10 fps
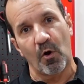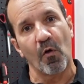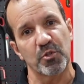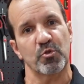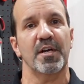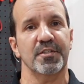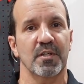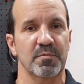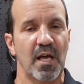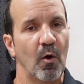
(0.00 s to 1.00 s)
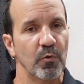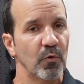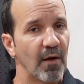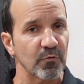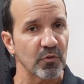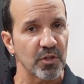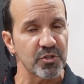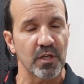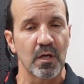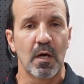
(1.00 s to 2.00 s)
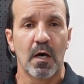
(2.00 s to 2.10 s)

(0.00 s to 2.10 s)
all the trash comes out. You don't have to touch it.